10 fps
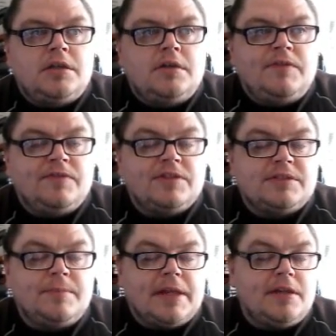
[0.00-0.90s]
Feel free
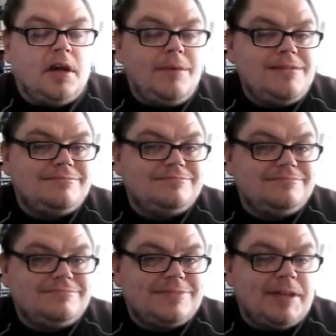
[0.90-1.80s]
to make a comment.
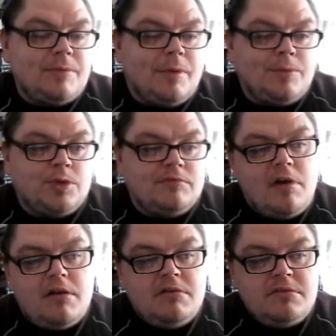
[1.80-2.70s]
Tell me what I'm doing
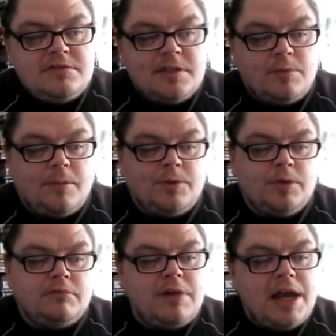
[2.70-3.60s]
wrong. Tell me what I'm
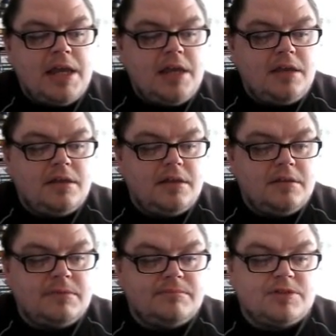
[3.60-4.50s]
doing right.
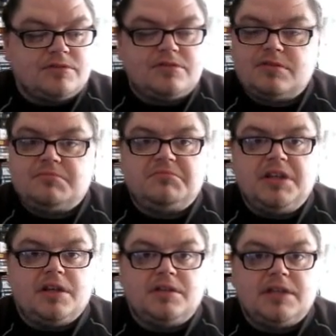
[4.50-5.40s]
But just, you
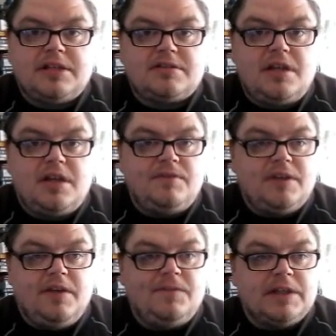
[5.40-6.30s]
know, like I say,
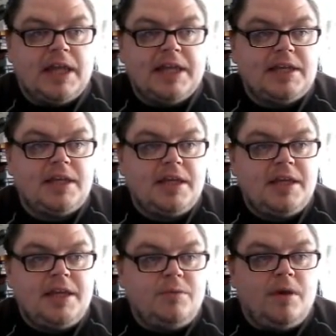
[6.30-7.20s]
if you like
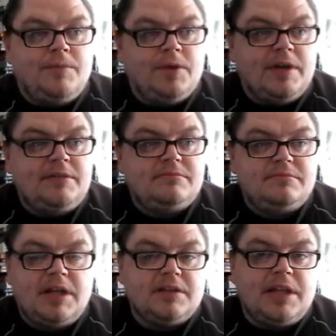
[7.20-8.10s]
what I'm doing,
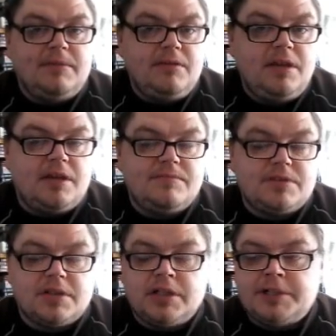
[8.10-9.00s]
I'll keep doing it.
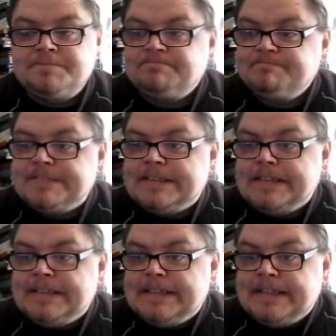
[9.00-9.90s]
So,
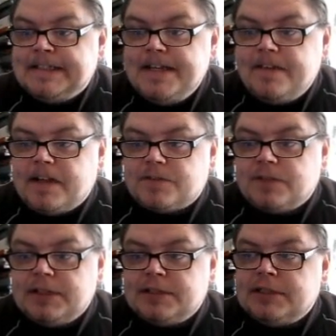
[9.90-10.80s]
yeah, thanks for
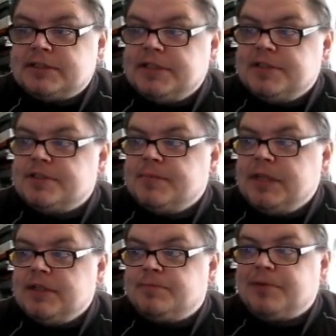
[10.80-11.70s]
listening to
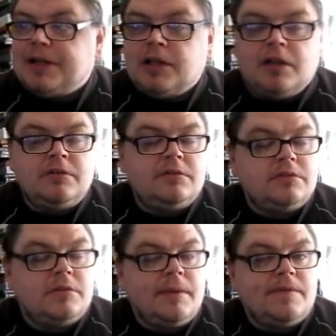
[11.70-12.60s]
me prattle on
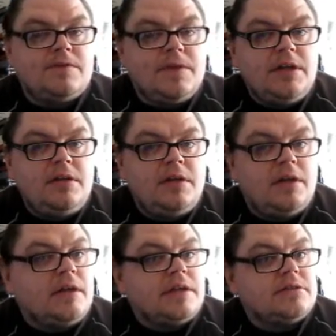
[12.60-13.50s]
about this video,
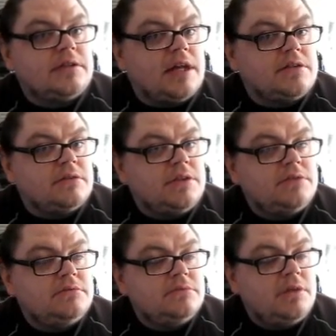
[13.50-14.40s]
and I shall catch you
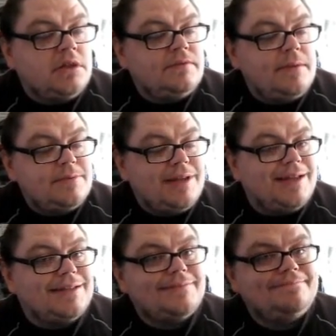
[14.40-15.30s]
all on the flip side.